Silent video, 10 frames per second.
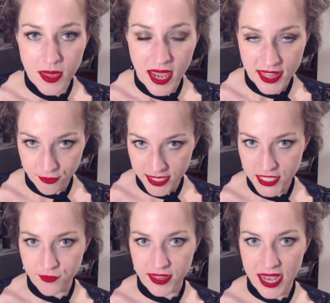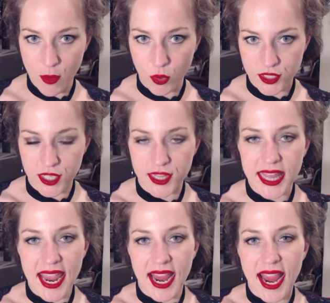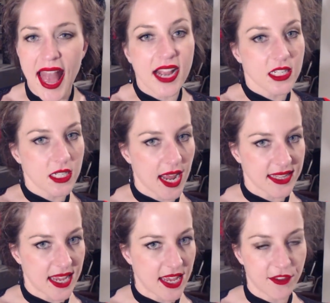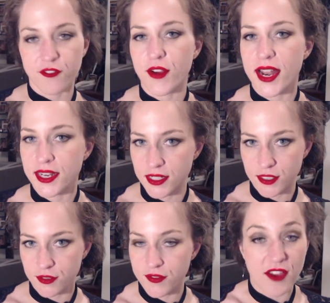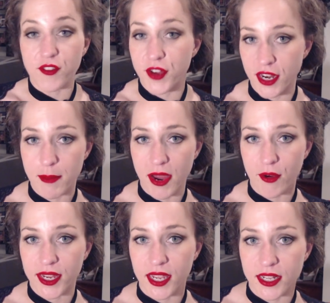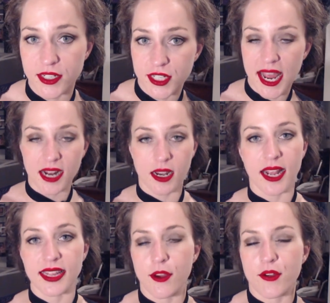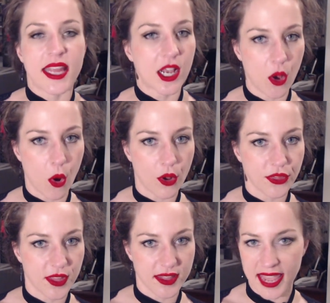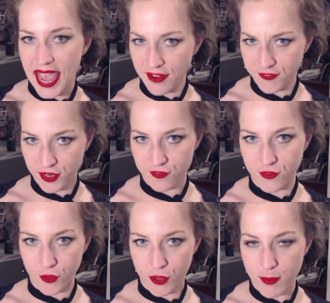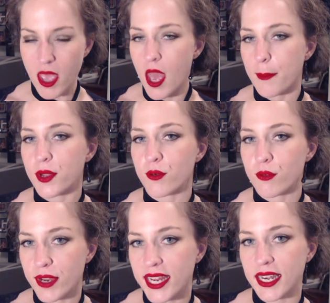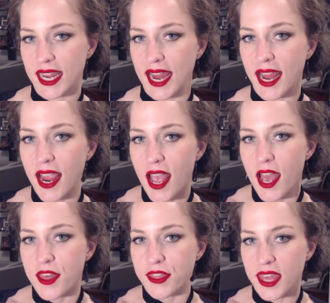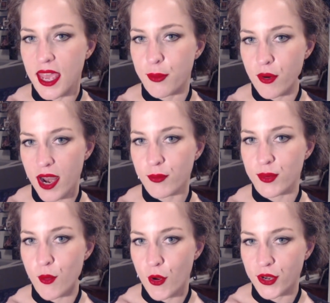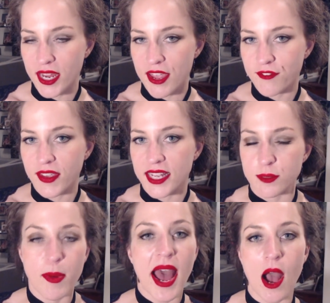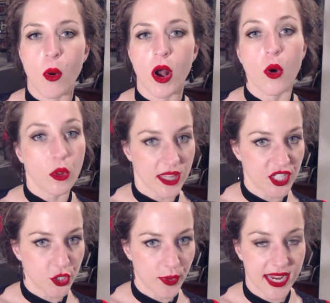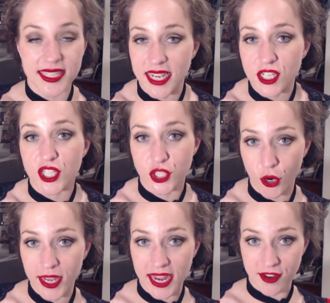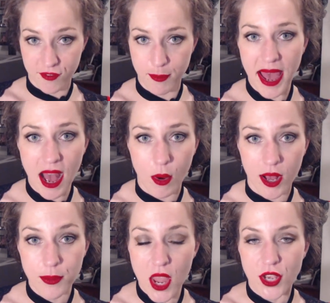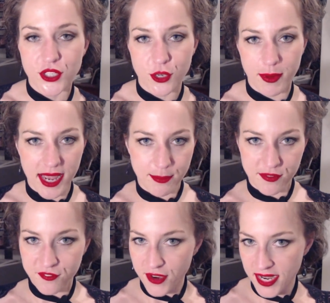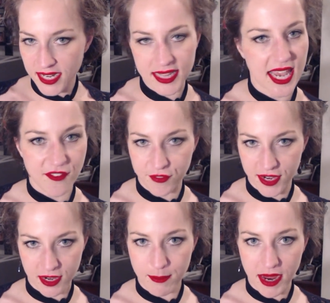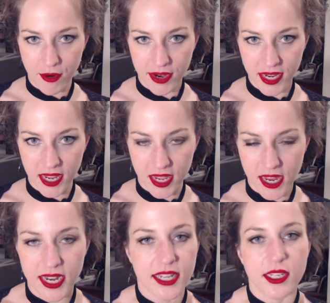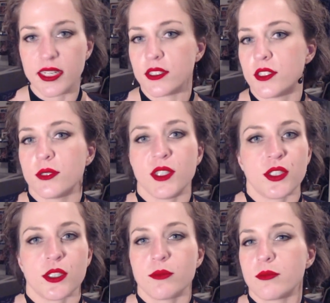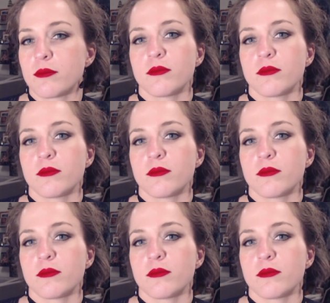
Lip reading: And the reason for that was that they act like they're the friends of African Americans and act like they're in their court and that they advocate for them. But really, their primary motive is power. All they're doing is actually jockeying for power. So by befriending the African American and you know,